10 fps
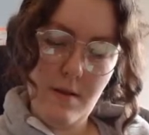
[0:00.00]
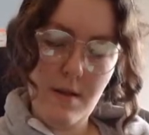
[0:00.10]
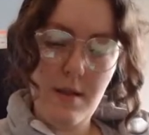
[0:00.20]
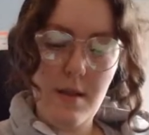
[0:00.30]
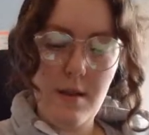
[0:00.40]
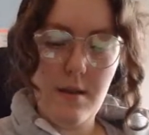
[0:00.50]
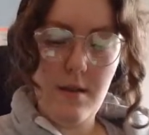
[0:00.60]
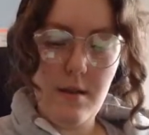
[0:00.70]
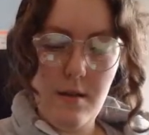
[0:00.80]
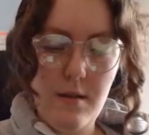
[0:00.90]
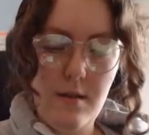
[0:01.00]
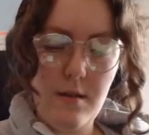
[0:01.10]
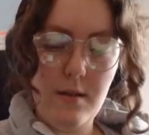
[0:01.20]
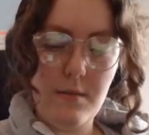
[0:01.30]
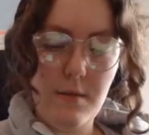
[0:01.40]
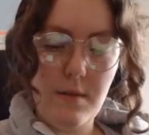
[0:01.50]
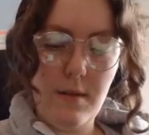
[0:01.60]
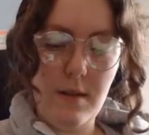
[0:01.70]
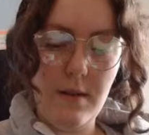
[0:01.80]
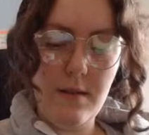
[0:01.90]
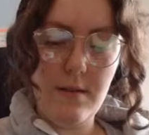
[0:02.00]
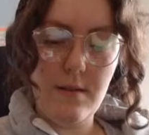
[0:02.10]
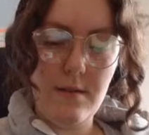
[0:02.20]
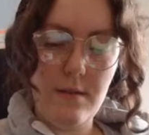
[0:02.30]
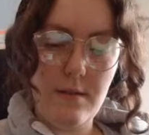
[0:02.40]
And then this one like this.